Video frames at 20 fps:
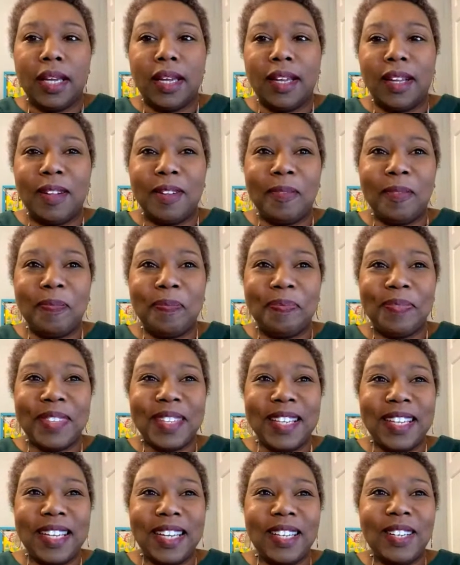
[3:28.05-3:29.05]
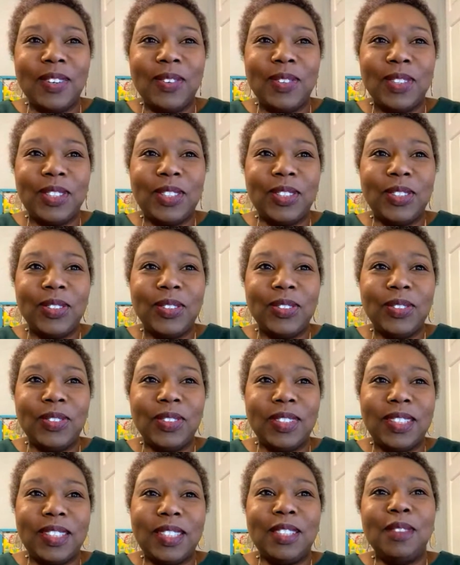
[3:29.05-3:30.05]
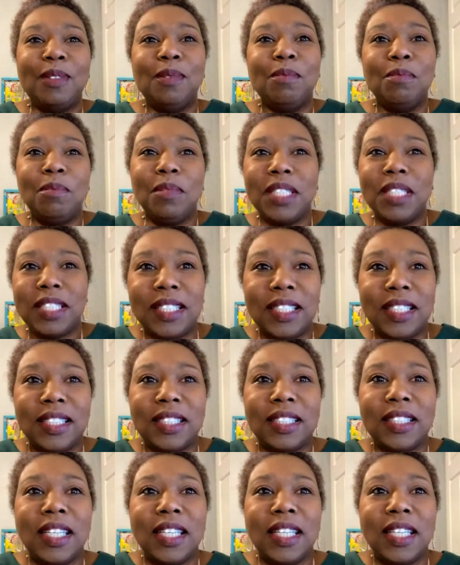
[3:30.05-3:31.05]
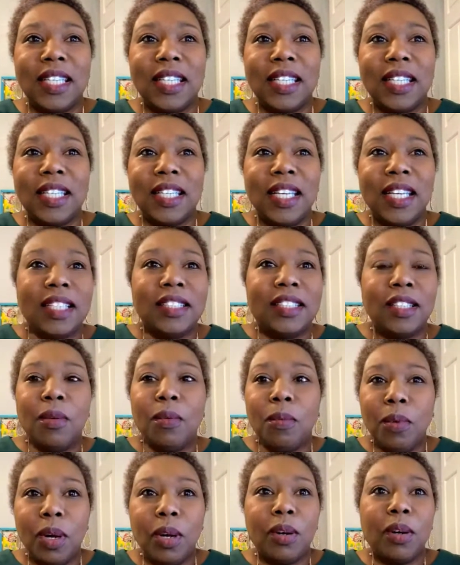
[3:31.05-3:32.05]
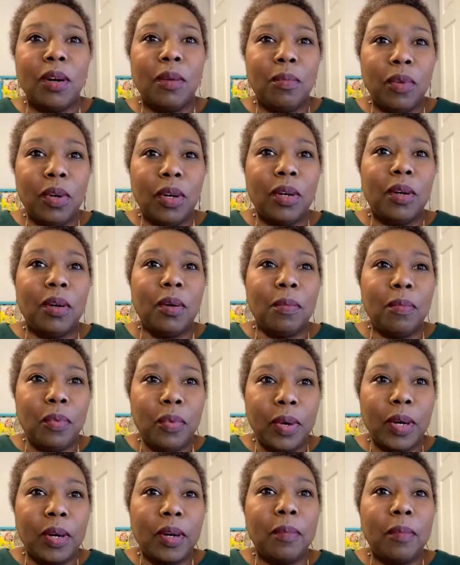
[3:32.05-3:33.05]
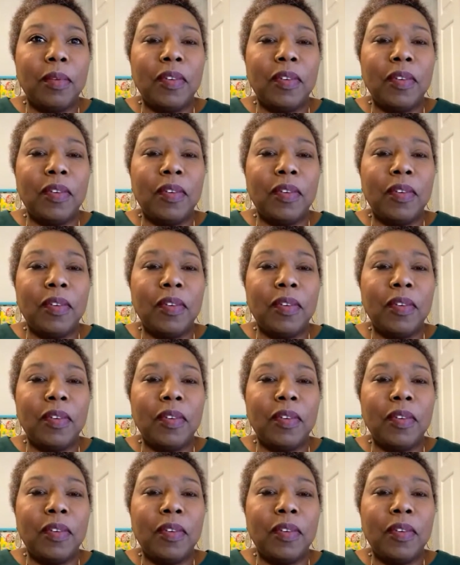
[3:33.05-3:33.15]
Um, I don't want you to miss this. And so, welcome, welcome, welcome.